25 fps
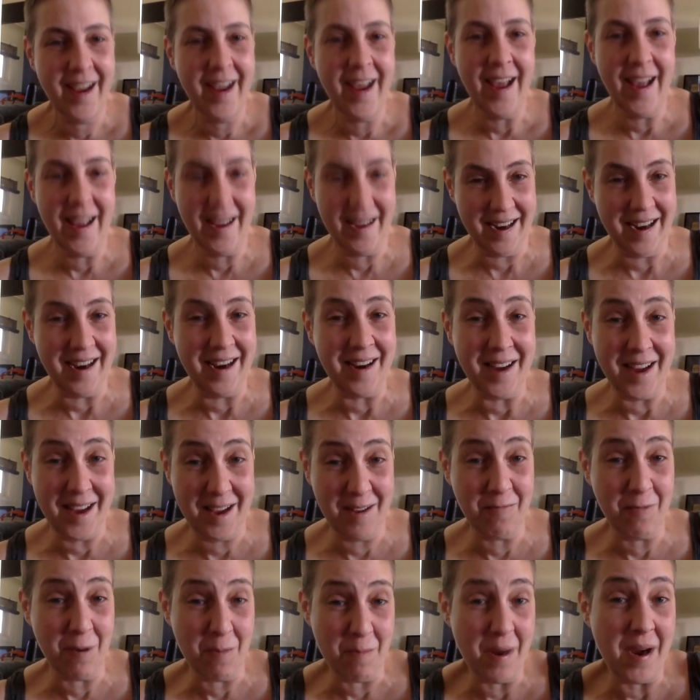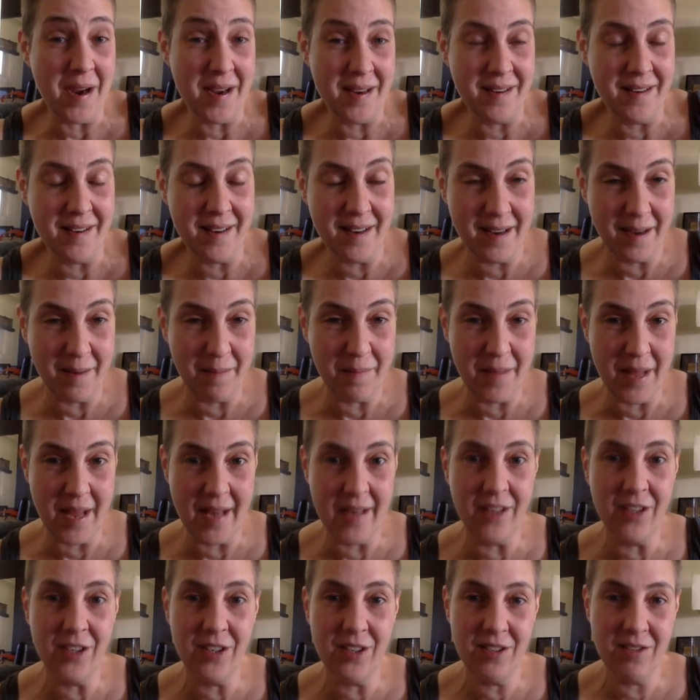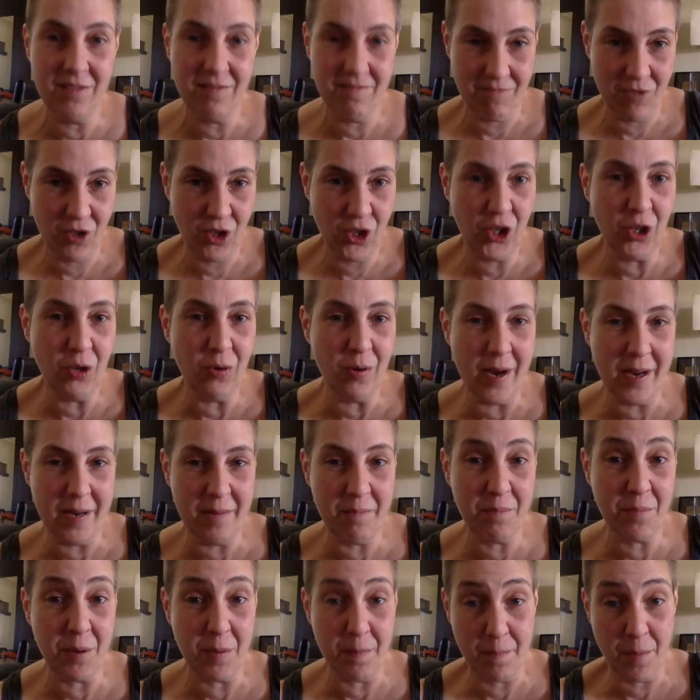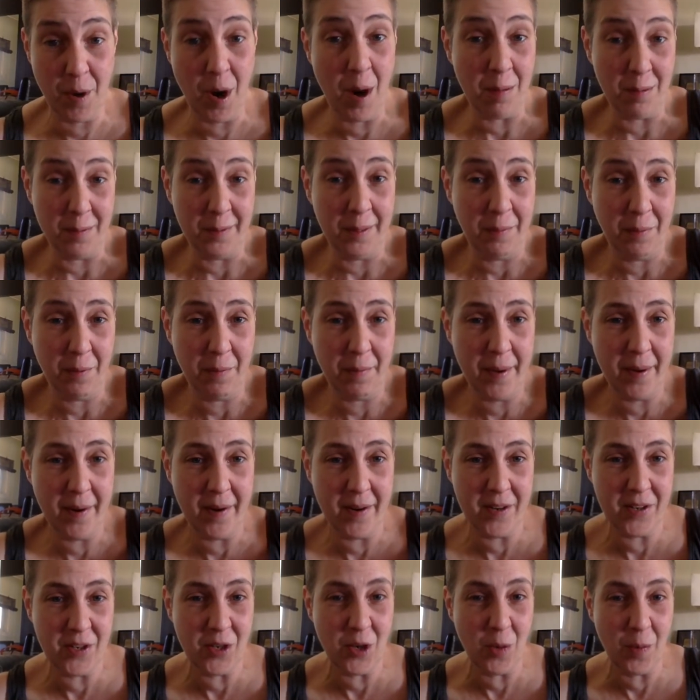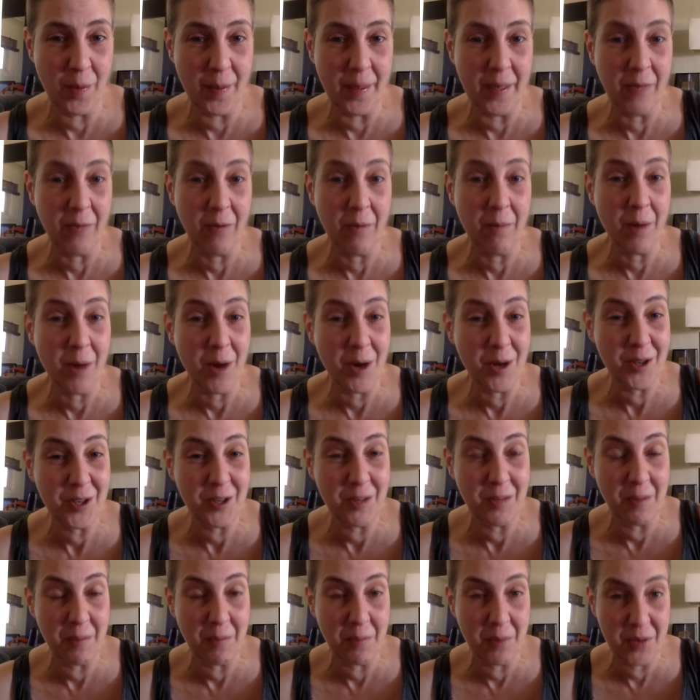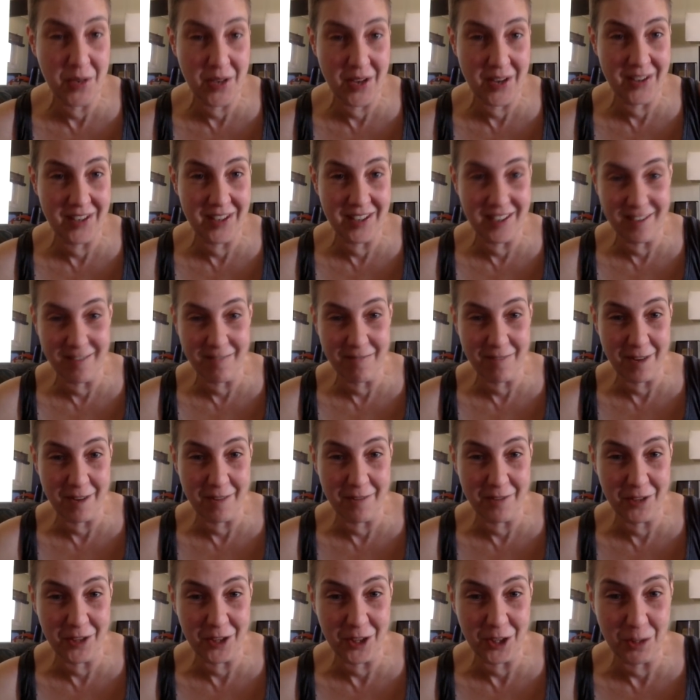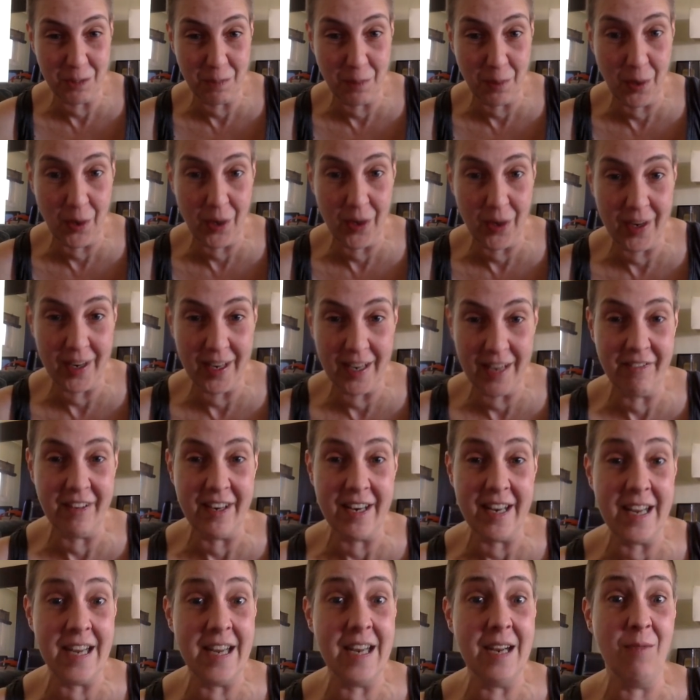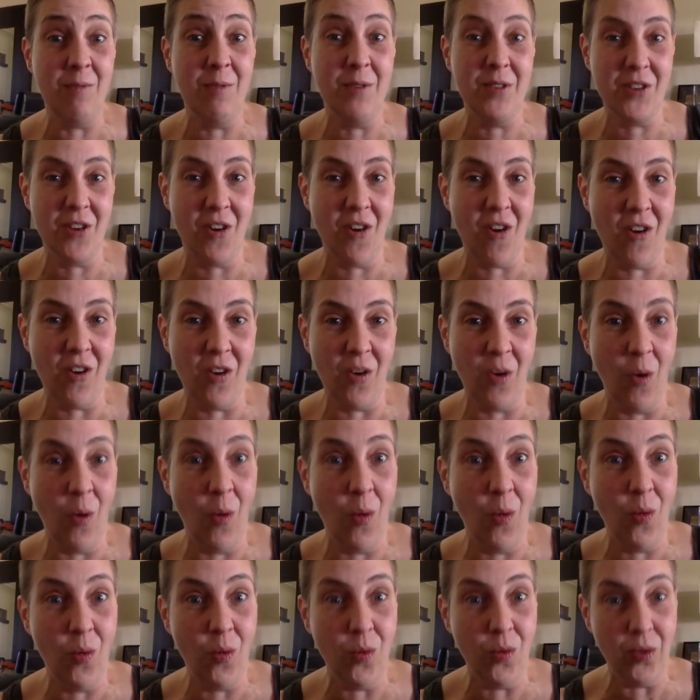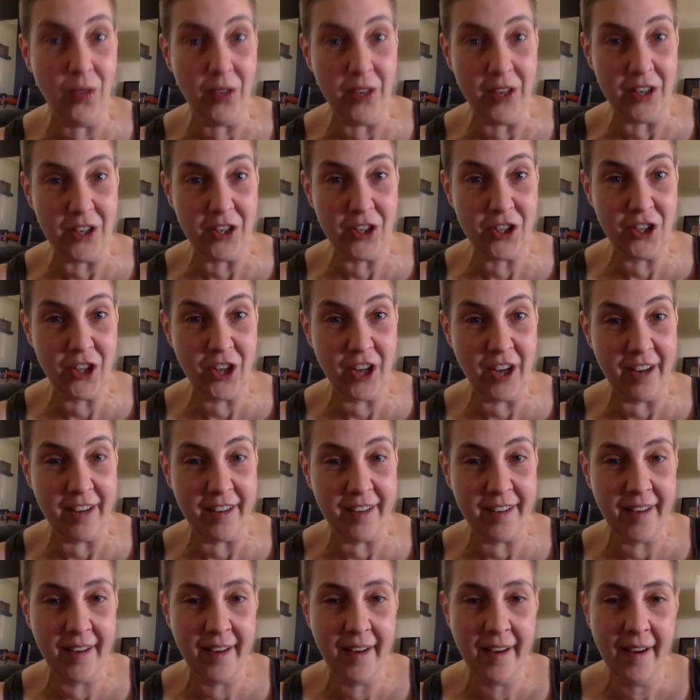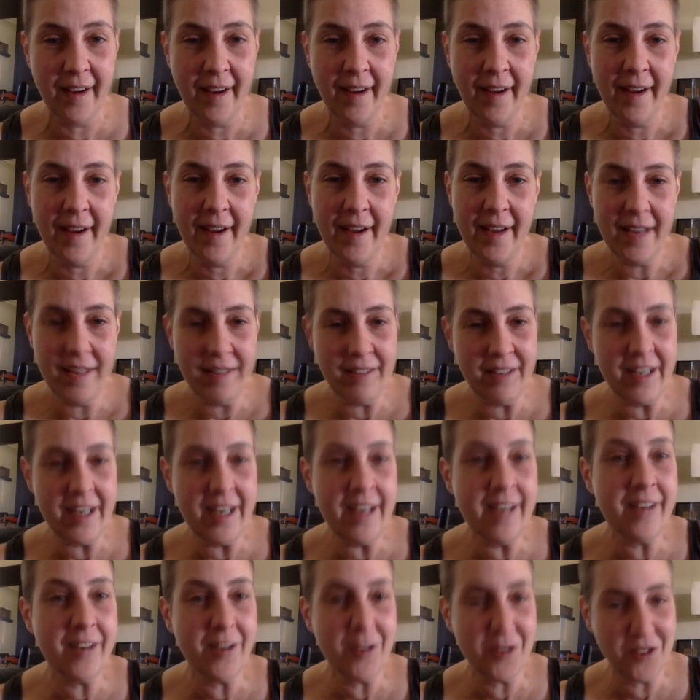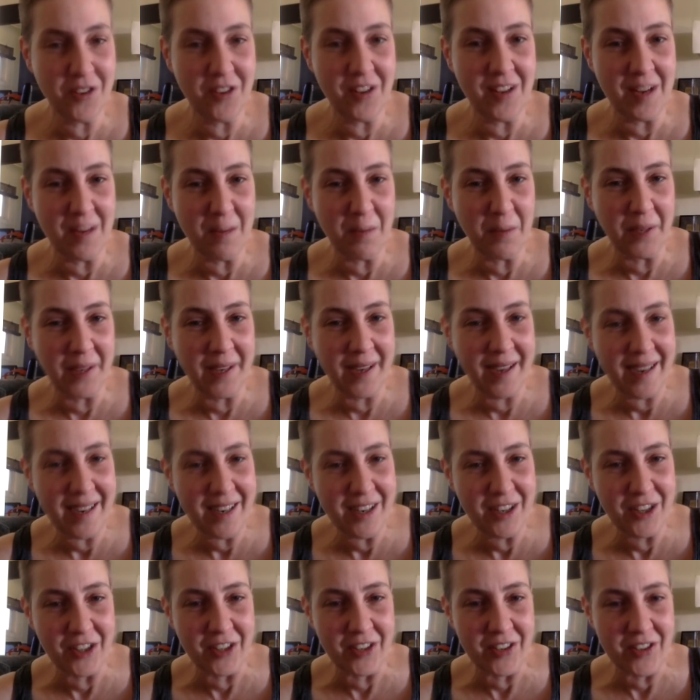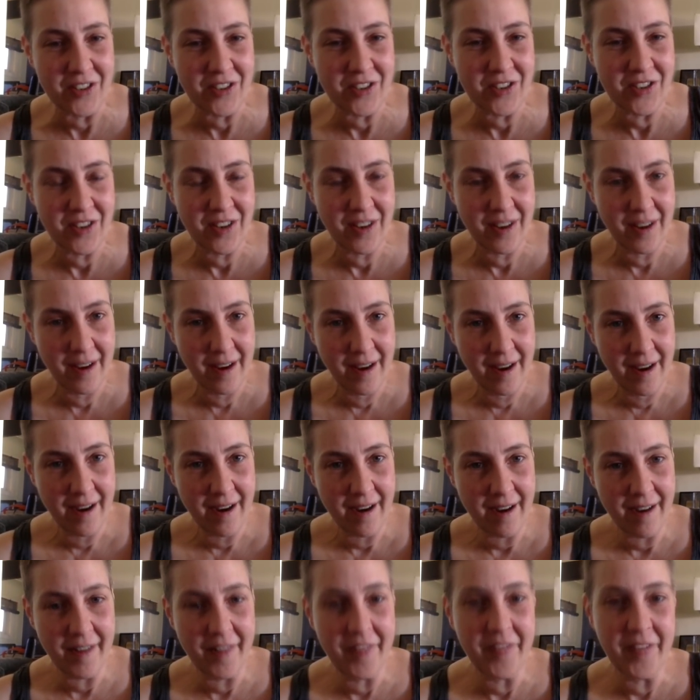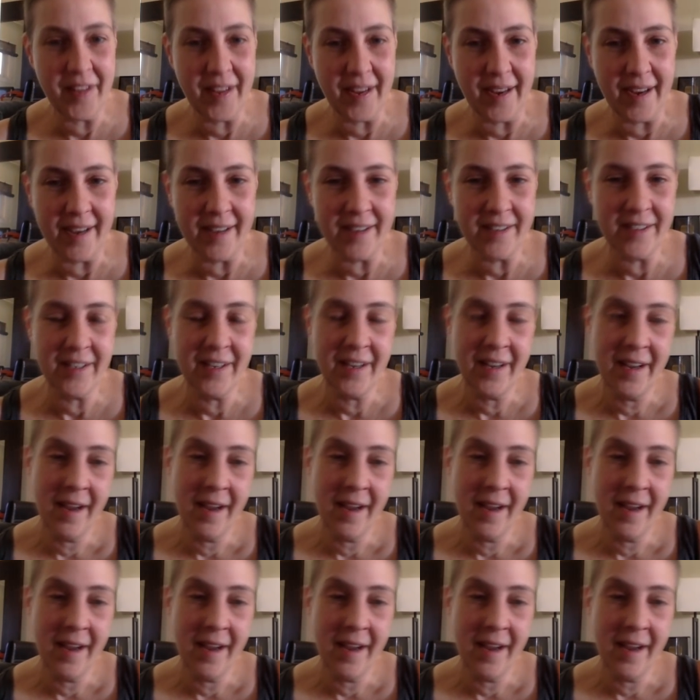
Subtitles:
and reminded him that Chu had probably prepared his opening remarks to be presented in front of Judge Burt, even he was all, holy shit. Even he understood the implications of that.